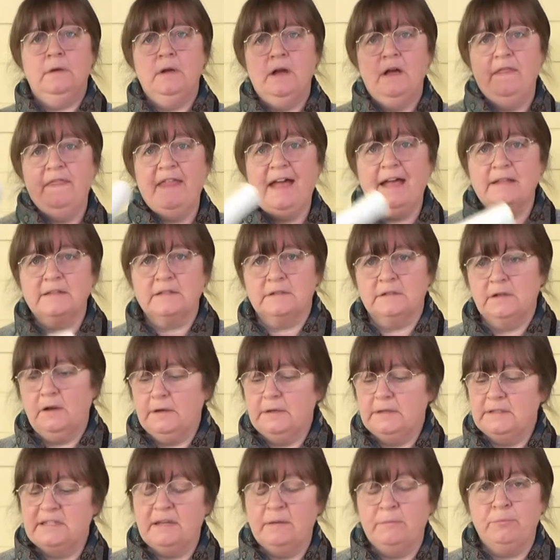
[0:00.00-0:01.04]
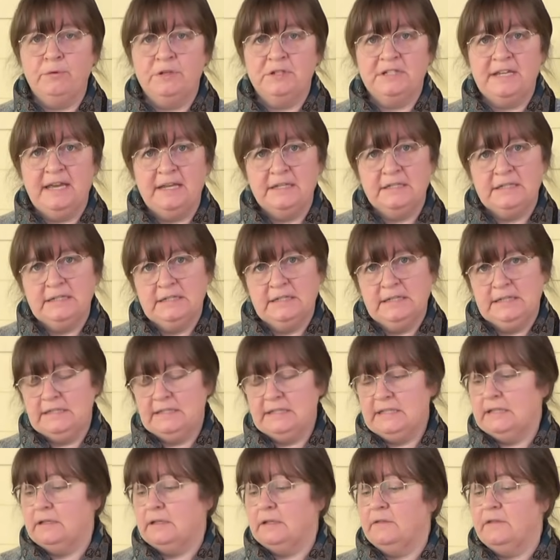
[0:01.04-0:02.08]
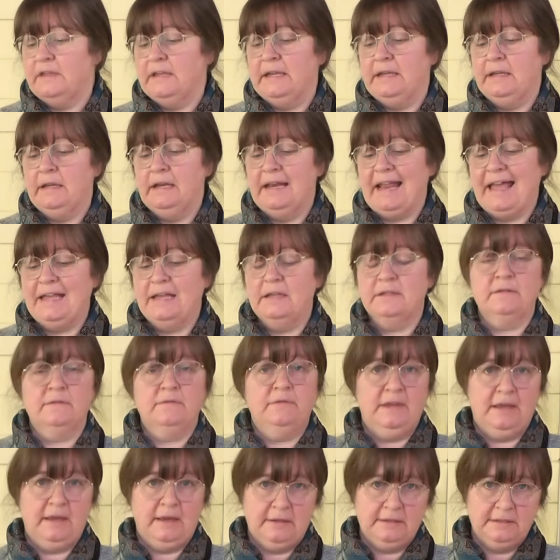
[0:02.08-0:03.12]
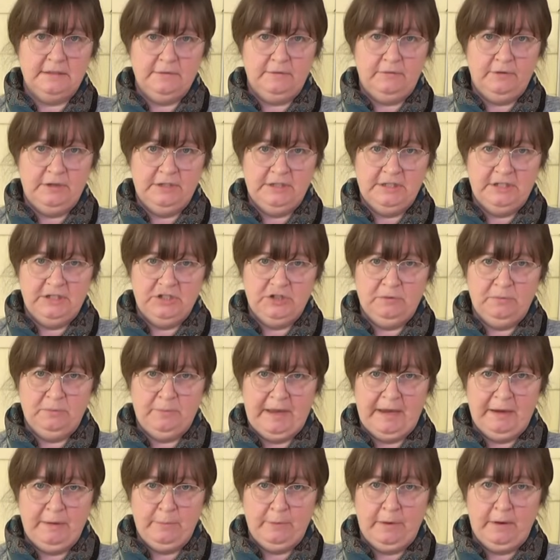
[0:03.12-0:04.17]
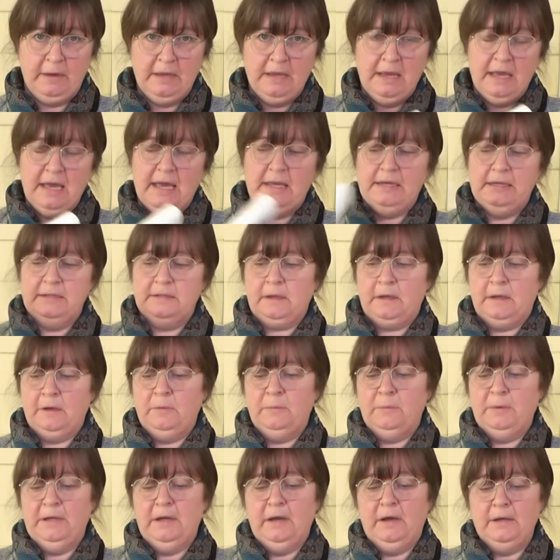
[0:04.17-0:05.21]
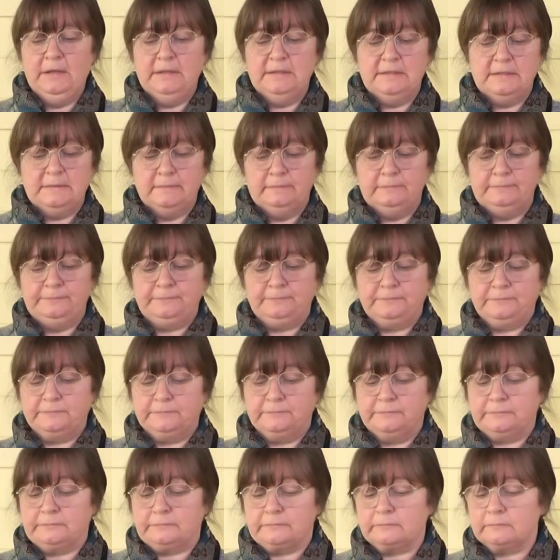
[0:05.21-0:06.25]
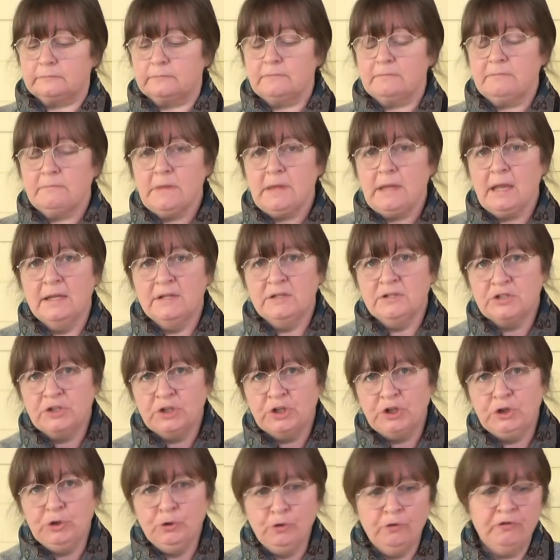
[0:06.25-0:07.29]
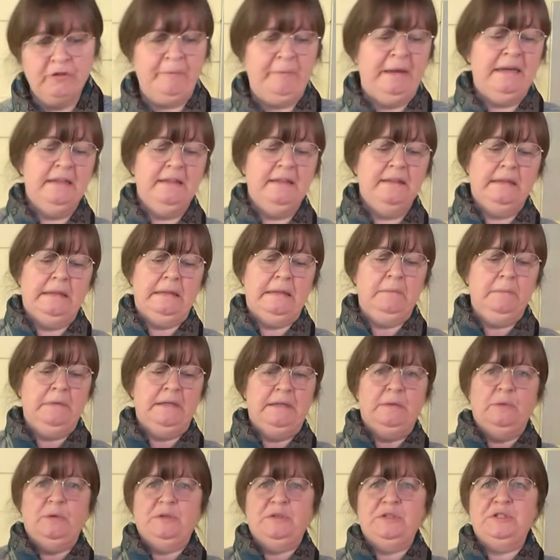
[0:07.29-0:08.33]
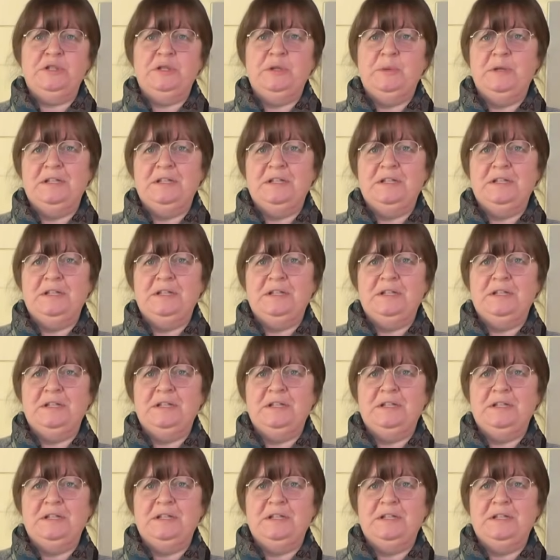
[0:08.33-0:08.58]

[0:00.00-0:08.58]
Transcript: And that's nice and protected. It's in the layers of the acid-free tissue paper, and it's going to be nice and secure from anything that might want to